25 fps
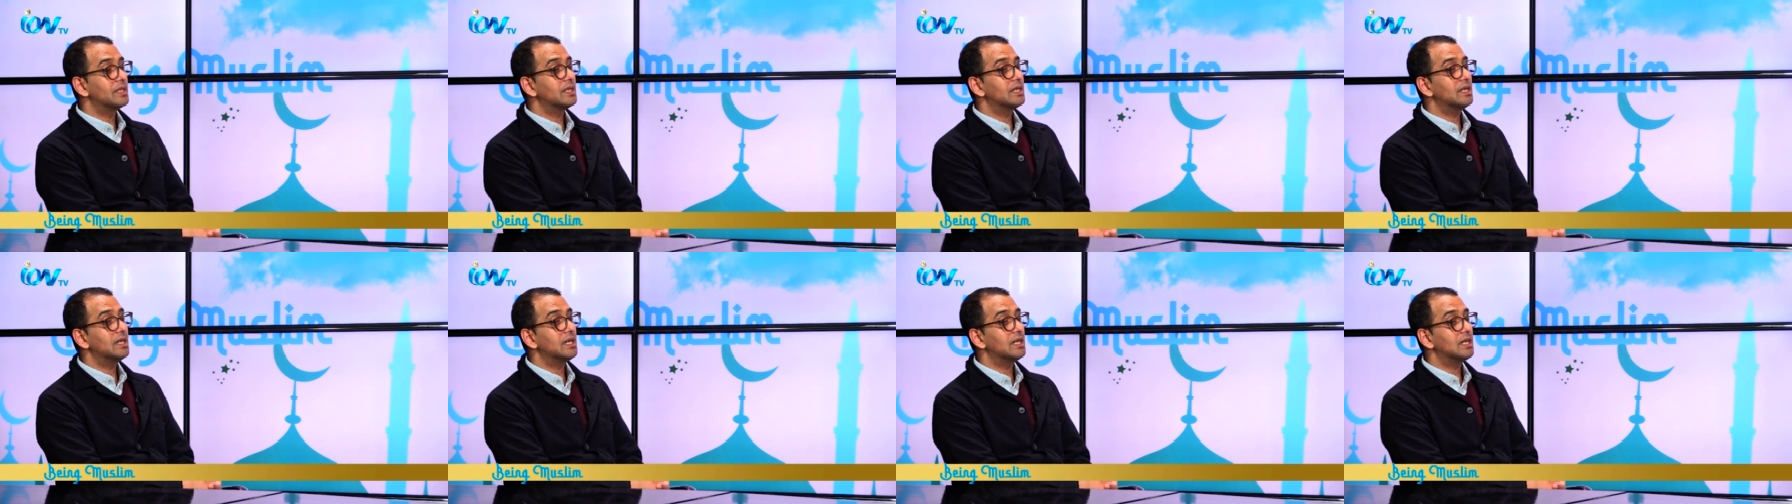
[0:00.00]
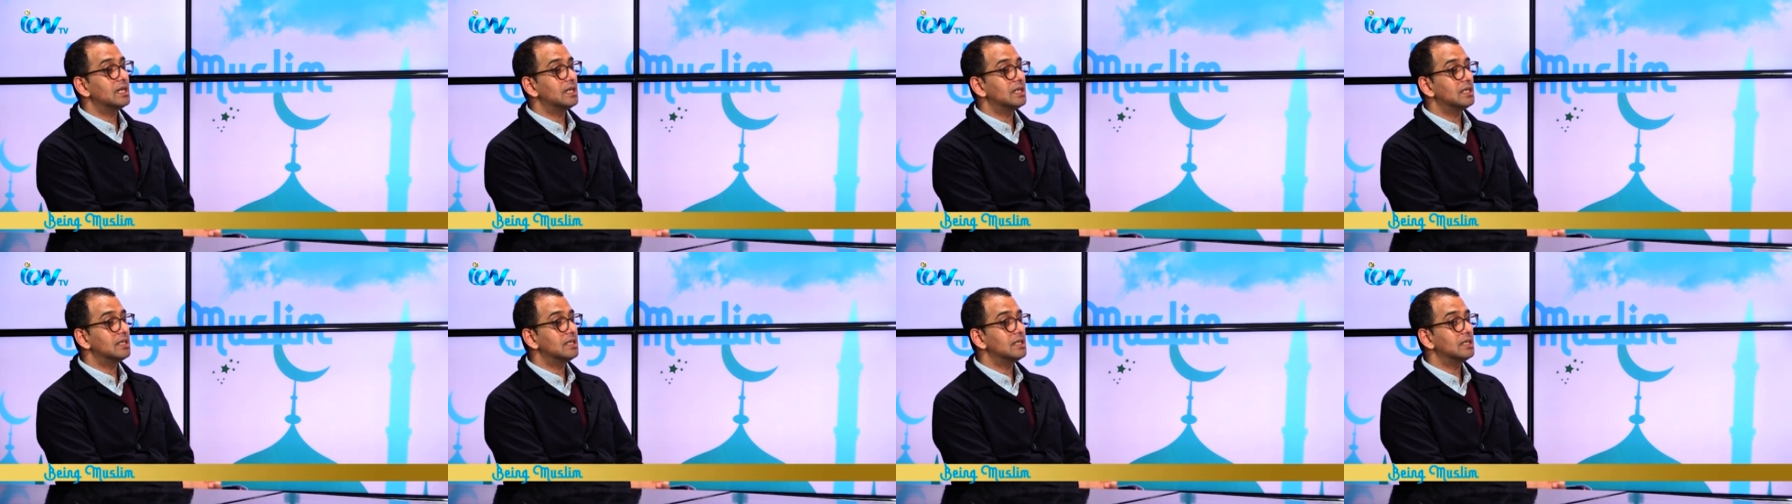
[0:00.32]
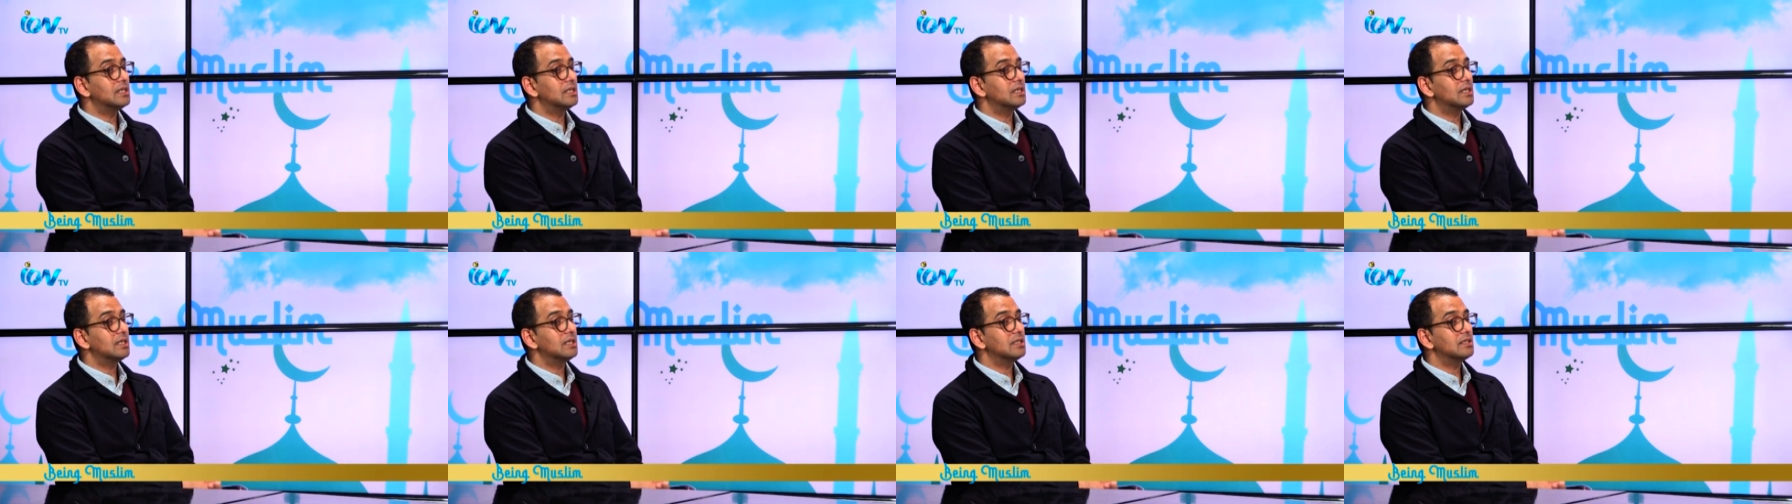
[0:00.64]

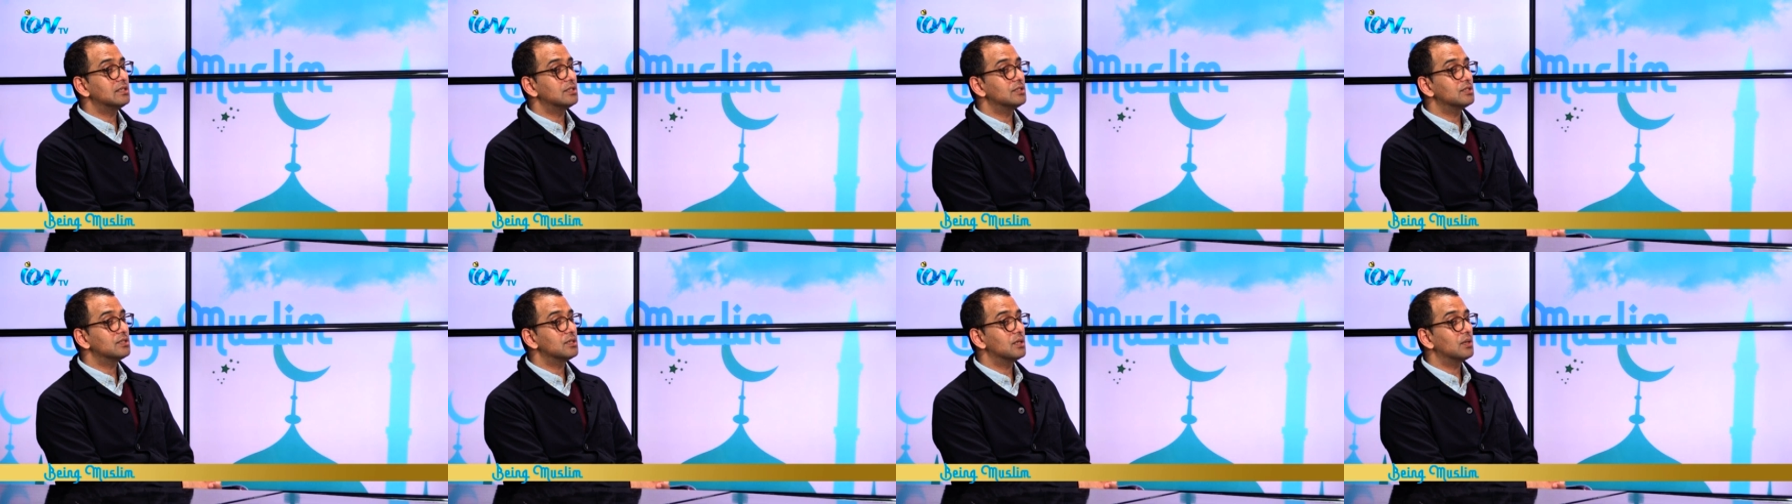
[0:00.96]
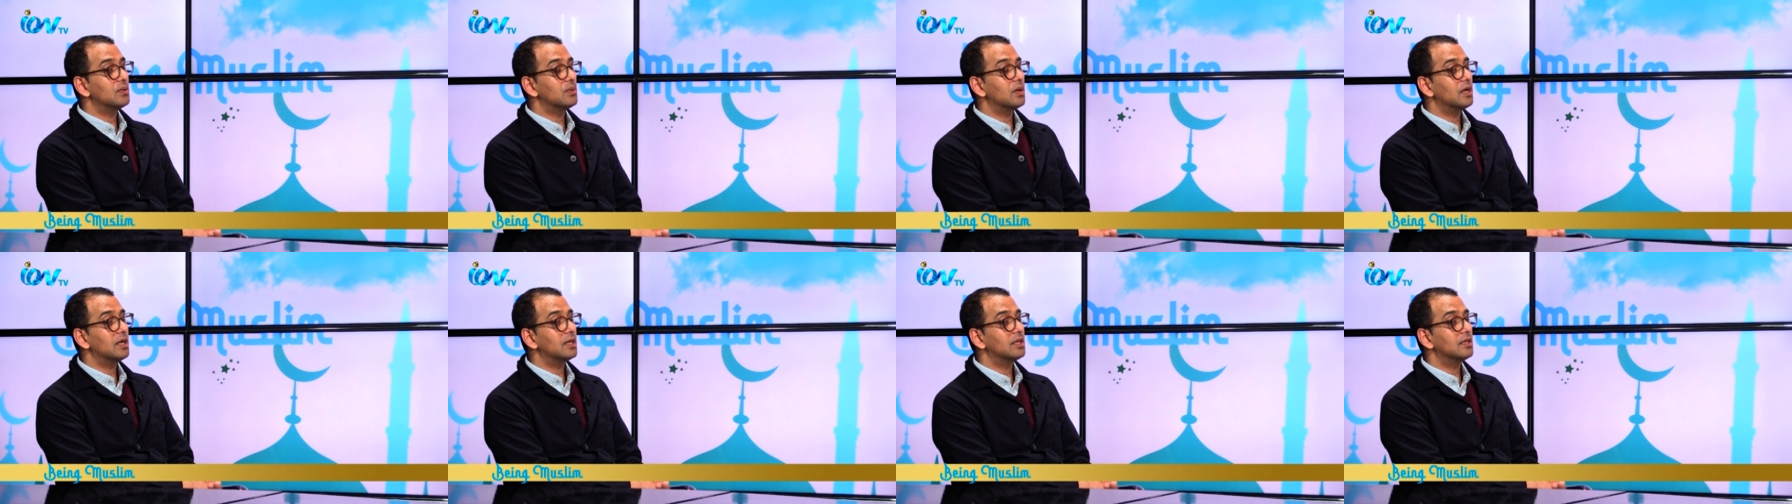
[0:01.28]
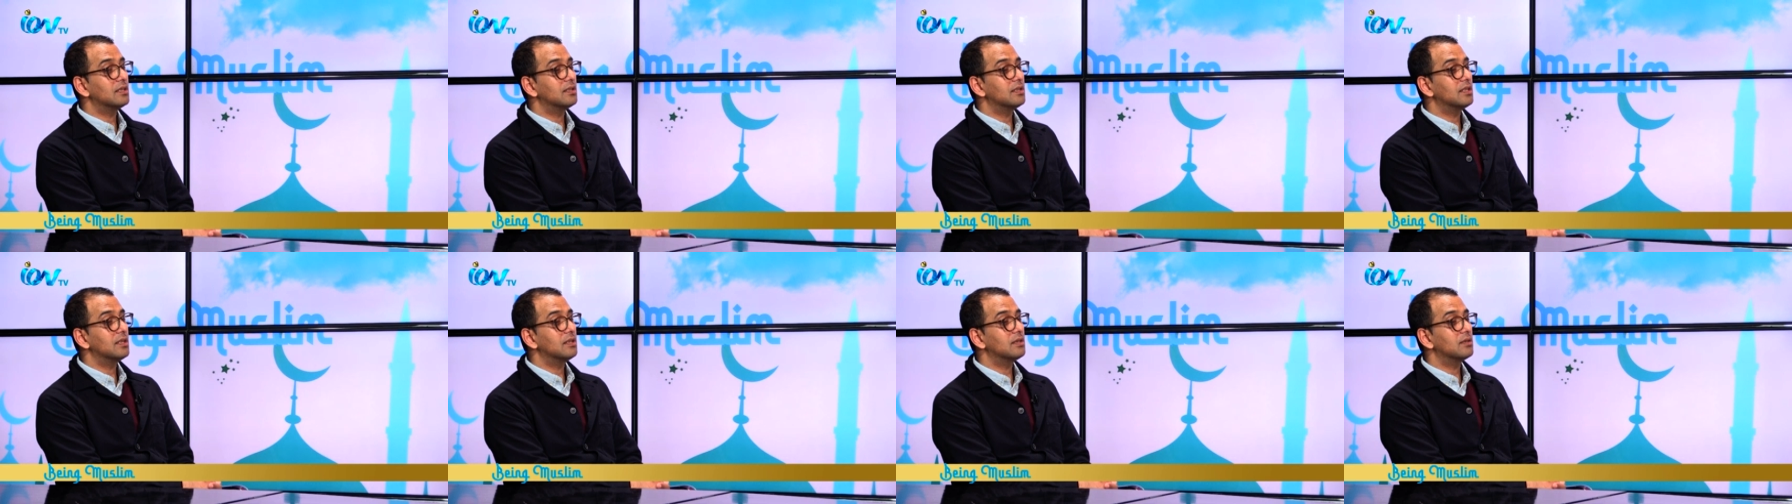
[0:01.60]
And so I
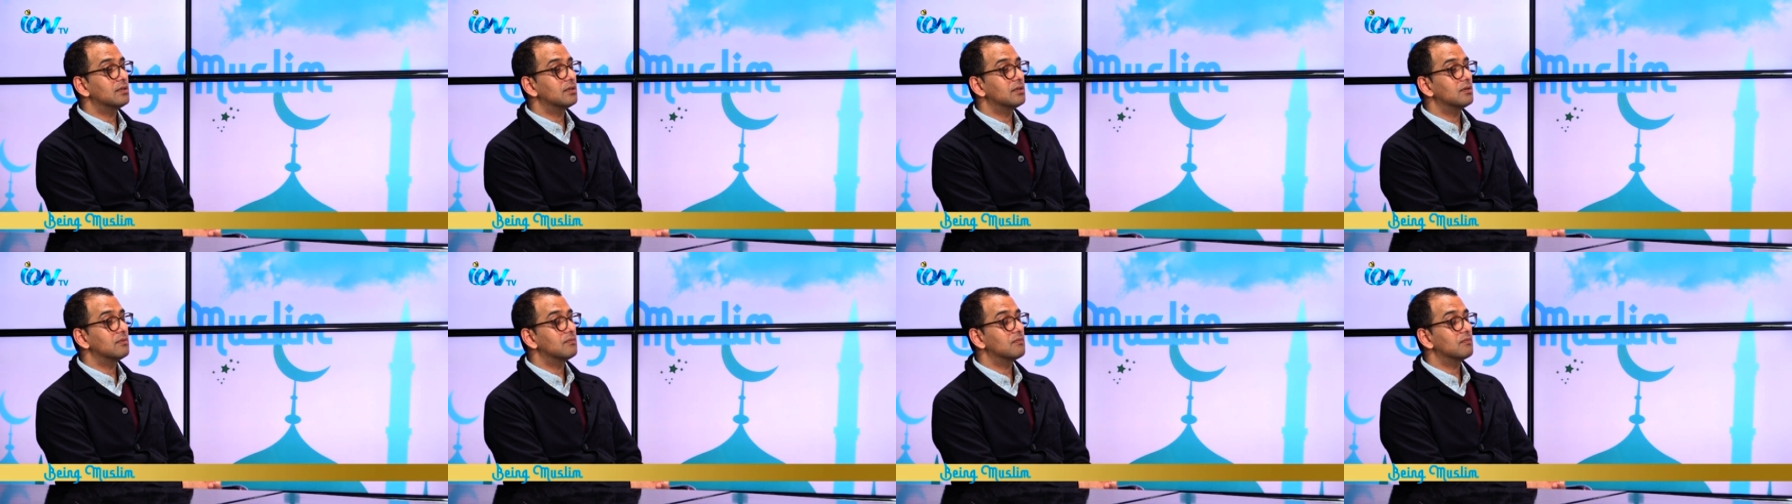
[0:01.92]
can then,